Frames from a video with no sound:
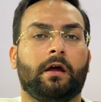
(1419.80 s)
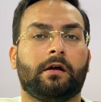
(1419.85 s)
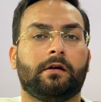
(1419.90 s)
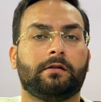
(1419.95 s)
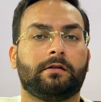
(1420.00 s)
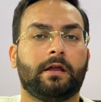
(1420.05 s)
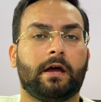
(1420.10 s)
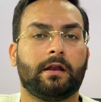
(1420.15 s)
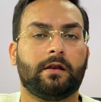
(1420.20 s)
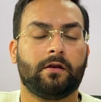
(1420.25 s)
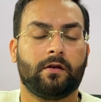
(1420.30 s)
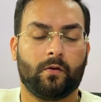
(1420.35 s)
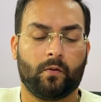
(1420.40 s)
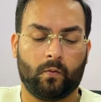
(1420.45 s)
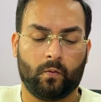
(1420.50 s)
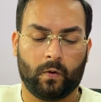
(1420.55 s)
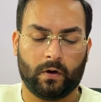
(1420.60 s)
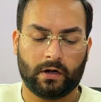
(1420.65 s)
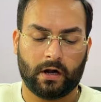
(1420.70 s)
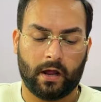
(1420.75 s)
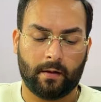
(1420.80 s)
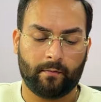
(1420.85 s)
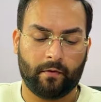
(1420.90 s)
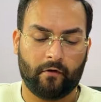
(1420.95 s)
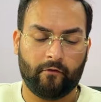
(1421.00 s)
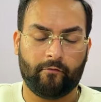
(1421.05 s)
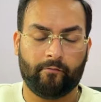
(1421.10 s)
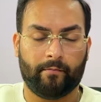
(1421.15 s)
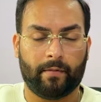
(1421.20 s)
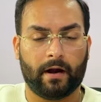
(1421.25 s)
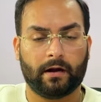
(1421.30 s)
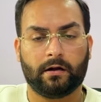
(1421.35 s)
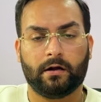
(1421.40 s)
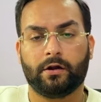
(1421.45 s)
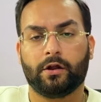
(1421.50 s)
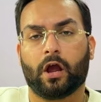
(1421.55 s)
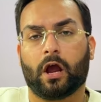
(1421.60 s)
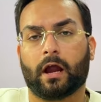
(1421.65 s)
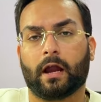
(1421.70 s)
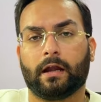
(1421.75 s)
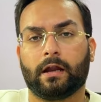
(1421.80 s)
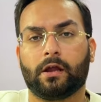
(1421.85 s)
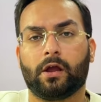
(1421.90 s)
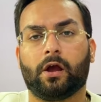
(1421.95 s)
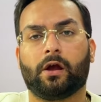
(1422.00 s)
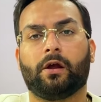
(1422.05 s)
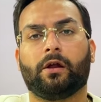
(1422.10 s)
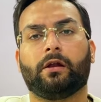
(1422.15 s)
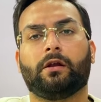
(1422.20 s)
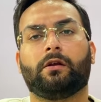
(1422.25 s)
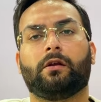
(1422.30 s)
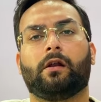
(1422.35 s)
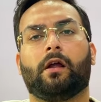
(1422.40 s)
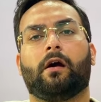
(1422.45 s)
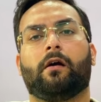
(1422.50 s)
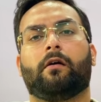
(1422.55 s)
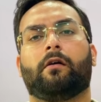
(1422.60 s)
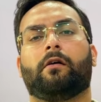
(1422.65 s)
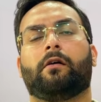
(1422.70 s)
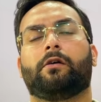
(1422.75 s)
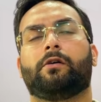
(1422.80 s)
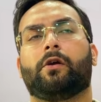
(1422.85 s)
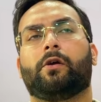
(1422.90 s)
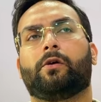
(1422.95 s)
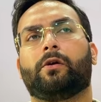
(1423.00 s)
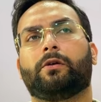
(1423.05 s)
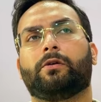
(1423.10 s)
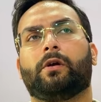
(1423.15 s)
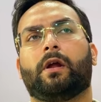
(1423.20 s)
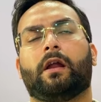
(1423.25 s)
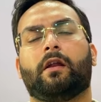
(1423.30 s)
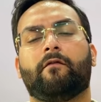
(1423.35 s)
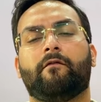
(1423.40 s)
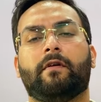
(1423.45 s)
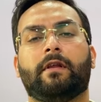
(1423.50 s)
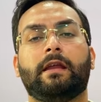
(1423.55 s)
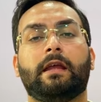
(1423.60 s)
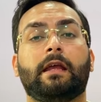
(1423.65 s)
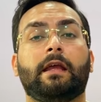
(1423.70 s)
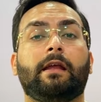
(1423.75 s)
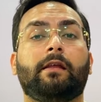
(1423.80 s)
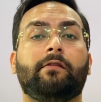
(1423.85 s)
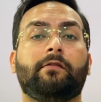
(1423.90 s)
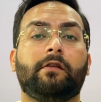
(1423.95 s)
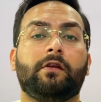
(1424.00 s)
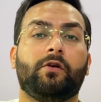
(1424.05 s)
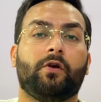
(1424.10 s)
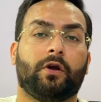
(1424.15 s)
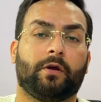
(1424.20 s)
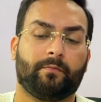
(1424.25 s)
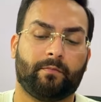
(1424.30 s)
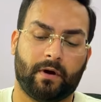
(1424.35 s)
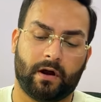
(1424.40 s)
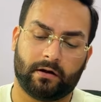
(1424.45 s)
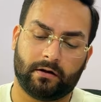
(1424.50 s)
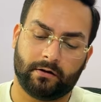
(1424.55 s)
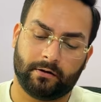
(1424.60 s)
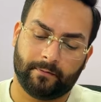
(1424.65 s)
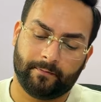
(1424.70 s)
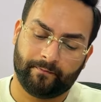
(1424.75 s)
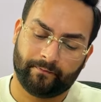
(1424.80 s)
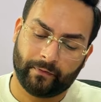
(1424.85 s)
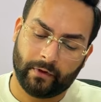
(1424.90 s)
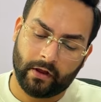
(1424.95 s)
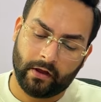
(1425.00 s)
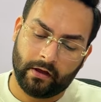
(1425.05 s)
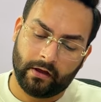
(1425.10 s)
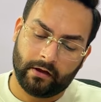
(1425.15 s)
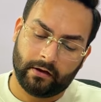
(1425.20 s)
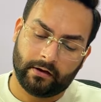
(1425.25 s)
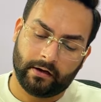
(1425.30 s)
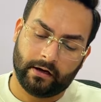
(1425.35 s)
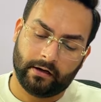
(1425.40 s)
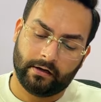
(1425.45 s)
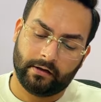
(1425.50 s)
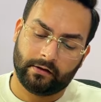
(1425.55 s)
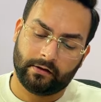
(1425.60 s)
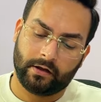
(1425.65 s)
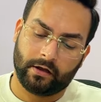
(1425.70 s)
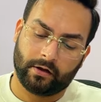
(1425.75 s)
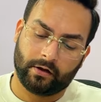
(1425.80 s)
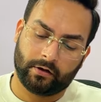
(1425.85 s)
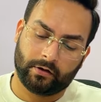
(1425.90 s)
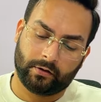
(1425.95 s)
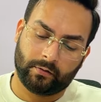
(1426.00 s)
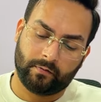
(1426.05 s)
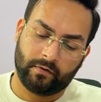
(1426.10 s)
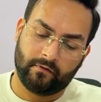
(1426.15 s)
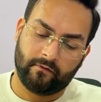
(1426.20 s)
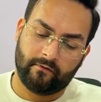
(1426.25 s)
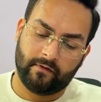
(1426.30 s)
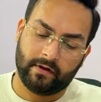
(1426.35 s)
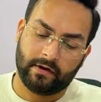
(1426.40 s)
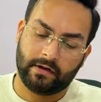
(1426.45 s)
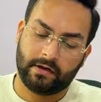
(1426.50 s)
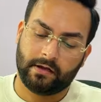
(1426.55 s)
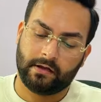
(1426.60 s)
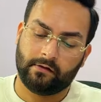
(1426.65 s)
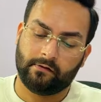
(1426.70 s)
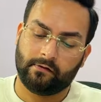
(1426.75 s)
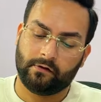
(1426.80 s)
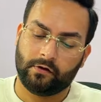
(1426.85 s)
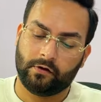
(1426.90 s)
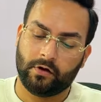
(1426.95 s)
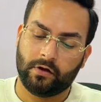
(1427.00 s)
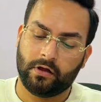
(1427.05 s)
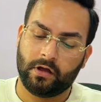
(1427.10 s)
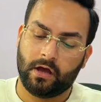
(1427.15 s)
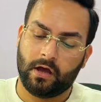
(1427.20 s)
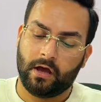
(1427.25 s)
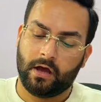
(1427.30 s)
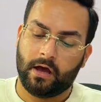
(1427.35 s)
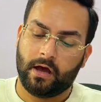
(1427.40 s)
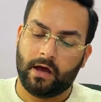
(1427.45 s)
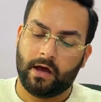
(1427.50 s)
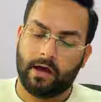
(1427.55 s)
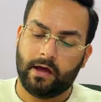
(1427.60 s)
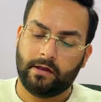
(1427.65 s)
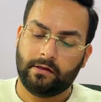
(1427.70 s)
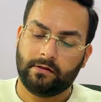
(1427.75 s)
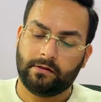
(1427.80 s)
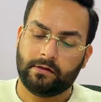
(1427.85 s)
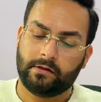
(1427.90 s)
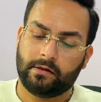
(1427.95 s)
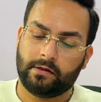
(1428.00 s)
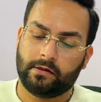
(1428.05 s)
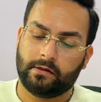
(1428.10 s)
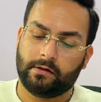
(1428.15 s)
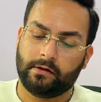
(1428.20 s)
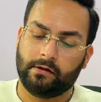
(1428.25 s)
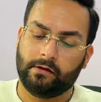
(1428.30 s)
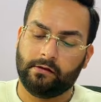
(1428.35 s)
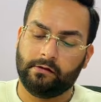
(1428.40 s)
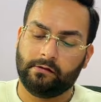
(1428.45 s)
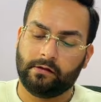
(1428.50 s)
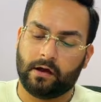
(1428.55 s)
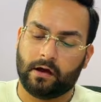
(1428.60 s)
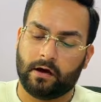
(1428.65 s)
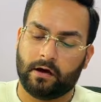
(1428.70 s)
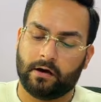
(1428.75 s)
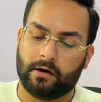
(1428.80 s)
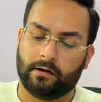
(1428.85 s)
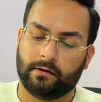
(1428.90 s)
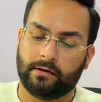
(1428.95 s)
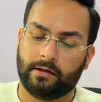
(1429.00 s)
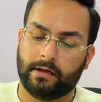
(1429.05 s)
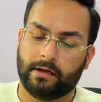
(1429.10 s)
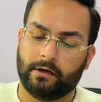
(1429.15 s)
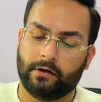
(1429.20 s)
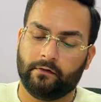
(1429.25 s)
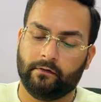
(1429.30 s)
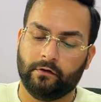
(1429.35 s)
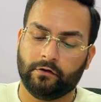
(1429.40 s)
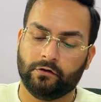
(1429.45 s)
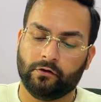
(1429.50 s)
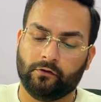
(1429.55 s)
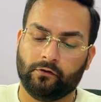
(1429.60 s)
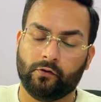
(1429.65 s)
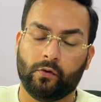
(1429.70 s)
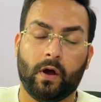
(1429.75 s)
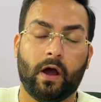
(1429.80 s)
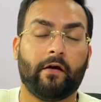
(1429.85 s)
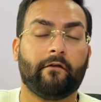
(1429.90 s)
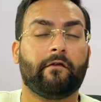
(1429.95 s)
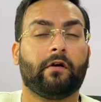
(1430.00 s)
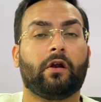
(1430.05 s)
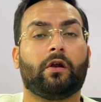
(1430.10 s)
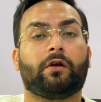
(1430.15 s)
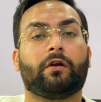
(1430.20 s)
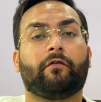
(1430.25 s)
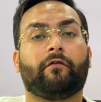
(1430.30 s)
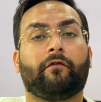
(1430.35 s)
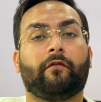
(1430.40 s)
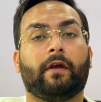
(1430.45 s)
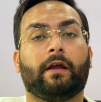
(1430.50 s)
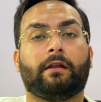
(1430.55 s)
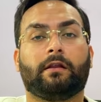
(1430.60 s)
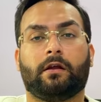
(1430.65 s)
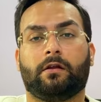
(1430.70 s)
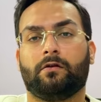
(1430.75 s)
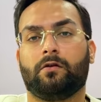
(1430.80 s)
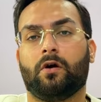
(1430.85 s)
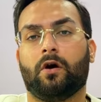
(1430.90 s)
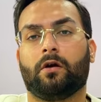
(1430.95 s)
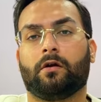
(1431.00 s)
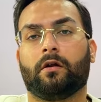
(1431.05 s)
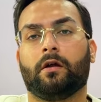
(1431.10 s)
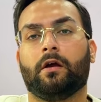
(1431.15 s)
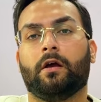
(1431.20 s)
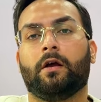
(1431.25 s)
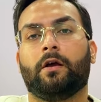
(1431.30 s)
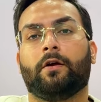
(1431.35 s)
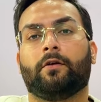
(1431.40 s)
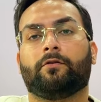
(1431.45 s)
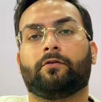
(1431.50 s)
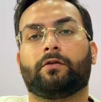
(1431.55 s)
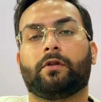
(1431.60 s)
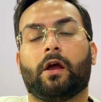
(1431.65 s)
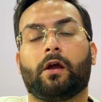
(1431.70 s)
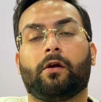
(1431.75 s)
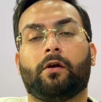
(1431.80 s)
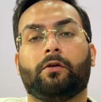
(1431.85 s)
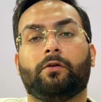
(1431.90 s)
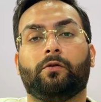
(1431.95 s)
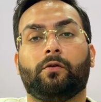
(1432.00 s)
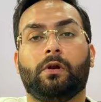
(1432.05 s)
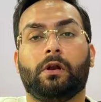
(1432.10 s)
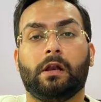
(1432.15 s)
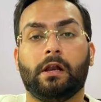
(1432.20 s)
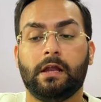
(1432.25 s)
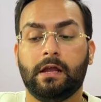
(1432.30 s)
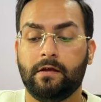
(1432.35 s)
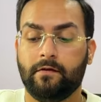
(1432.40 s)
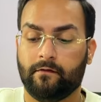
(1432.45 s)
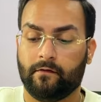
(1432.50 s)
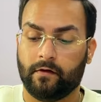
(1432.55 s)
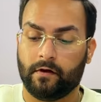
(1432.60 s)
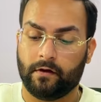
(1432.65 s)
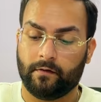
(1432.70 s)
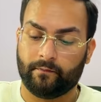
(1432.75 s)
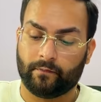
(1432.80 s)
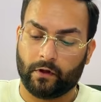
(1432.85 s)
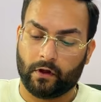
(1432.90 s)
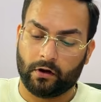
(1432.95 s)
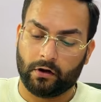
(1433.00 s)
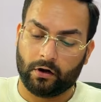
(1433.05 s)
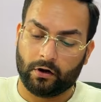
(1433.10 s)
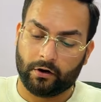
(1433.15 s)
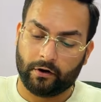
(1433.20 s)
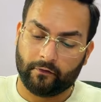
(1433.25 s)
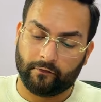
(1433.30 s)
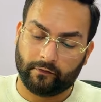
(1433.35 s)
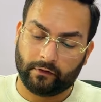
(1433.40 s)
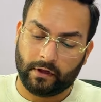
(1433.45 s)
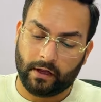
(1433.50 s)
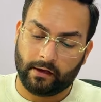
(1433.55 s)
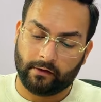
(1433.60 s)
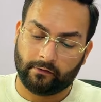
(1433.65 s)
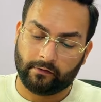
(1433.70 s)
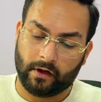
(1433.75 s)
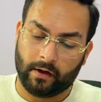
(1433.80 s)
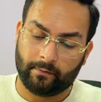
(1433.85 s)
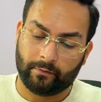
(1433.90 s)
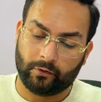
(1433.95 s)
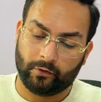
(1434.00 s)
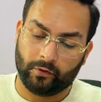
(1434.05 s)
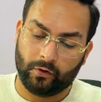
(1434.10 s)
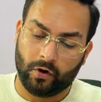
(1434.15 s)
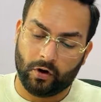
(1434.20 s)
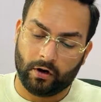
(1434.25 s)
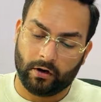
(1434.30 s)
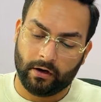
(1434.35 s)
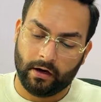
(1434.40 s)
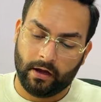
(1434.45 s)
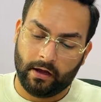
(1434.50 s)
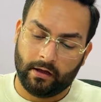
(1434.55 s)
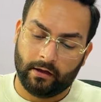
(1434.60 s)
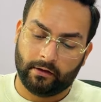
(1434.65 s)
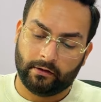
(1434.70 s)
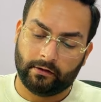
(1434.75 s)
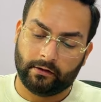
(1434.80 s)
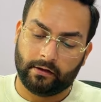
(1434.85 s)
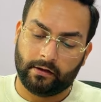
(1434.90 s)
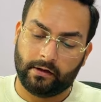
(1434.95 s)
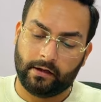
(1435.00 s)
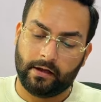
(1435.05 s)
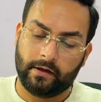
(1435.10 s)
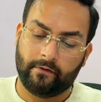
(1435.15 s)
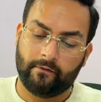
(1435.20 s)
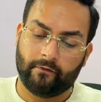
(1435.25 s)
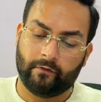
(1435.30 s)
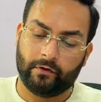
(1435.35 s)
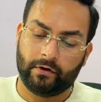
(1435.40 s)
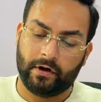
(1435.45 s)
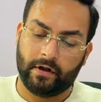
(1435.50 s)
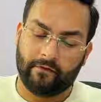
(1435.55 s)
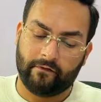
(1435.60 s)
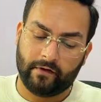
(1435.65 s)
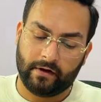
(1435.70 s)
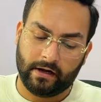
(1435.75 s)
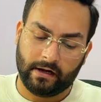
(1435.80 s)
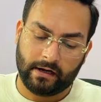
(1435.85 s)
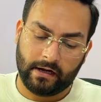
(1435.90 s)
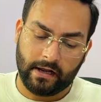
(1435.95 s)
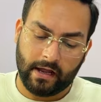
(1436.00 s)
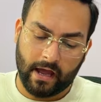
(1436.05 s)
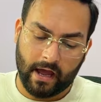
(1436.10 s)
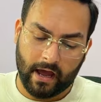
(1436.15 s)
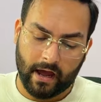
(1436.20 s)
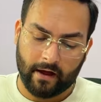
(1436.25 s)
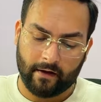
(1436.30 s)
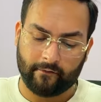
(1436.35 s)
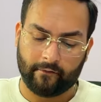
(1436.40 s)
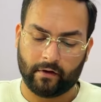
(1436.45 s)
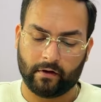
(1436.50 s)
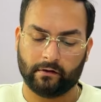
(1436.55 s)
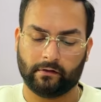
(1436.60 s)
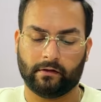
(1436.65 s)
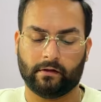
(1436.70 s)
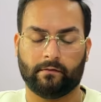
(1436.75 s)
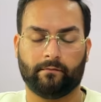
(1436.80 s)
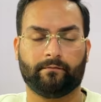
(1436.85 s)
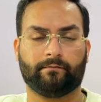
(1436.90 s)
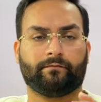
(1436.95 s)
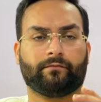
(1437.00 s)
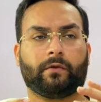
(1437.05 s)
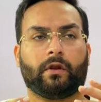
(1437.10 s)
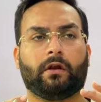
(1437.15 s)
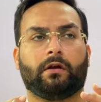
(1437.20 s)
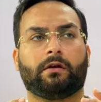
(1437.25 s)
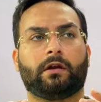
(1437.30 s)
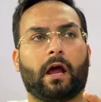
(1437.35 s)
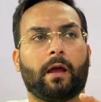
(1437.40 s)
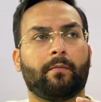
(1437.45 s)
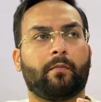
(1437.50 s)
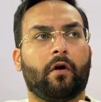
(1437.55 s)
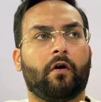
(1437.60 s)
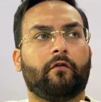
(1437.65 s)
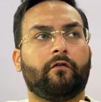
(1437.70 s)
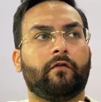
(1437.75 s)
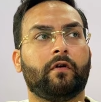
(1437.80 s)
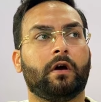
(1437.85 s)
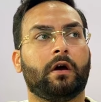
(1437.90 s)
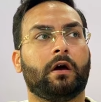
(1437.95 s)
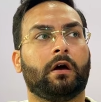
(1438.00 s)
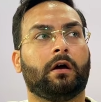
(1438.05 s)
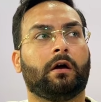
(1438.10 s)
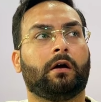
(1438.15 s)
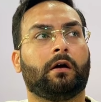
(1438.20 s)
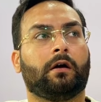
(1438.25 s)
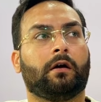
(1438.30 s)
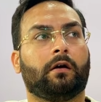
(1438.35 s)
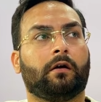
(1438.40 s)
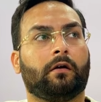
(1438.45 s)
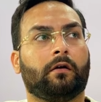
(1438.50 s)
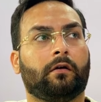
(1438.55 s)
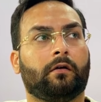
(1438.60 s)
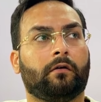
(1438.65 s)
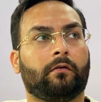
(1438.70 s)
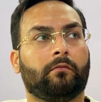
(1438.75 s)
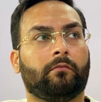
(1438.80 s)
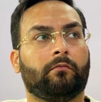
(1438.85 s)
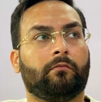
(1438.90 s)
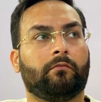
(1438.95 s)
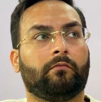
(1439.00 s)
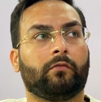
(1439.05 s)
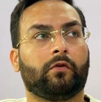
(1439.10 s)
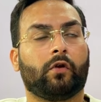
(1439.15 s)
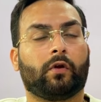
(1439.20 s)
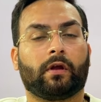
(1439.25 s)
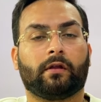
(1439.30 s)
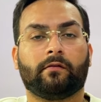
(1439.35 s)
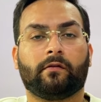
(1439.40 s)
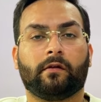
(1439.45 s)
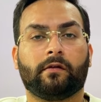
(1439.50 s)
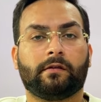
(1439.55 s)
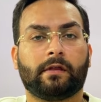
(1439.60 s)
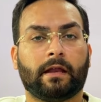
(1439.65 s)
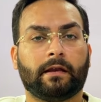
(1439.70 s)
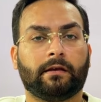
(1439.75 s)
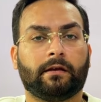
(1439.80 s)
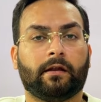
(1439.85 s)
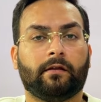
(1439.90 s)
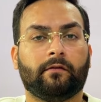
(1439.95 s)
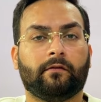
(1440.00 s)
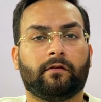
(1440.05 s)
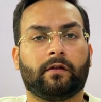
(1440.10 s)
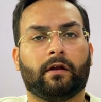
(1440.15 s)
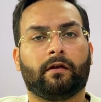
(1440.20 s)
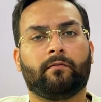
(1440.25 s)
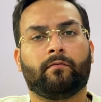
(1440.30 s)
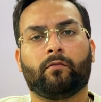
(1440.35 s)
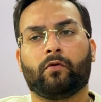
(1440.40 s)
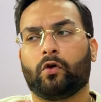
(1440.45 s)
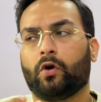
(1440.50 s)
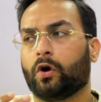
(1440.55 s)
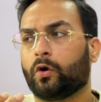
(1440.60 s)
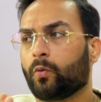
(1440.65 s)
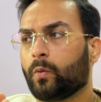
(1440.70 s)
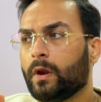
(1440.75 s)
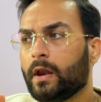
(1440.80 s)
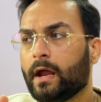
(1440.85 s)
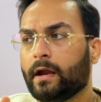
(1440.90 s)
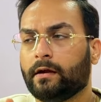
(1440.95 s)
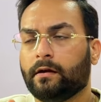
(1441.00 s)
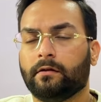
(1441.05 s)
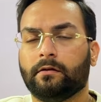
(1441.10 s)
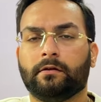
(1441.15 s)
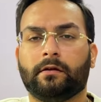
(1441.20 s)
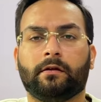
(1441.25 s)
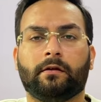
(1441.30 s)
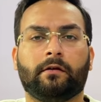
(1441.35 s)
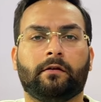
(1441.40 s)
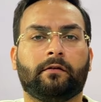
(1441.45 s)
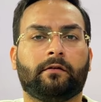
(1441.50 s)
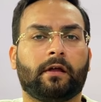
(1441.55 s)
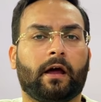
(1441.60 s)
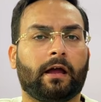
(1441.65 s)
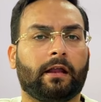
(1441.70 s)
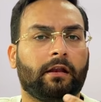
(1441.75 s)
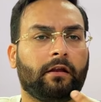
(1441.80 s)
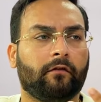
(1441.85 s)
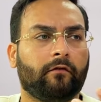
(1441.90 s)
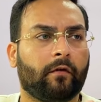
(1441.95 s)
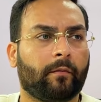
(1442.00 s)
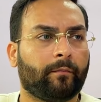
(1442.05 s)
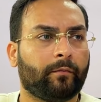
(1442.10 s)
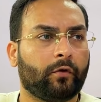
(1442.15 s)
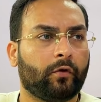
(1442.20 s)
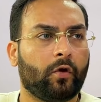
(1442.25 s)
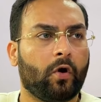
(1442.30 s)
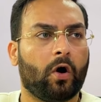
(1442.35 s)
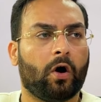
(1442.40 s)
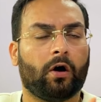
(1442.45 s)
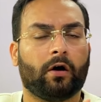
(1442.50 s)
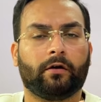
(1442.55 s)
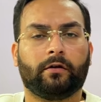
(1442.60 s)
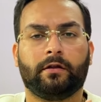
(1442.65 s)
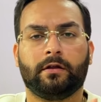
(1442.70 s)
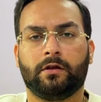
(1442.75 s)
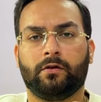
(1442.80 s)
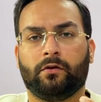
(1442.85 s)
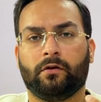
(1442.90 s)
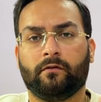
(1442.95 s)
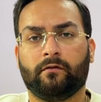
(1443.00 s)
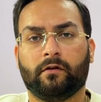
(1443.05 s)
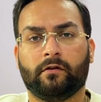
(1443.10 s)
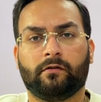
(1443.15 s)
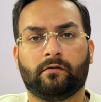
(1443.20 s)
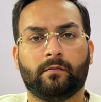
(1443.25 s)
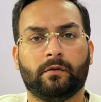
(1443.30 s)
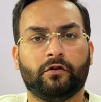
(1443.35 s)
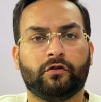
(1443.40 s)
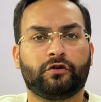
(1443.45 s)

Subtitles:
then what type of partner you're getting? You're going to get a very easygoing partner, right? They're going to be very easygoing, and these are the individuals who have a lot of faith in God. So they're going to leave a lot of things up to God. They would definitely have a type of, you can say, sentence that God will handle this, I live up to God, the universe will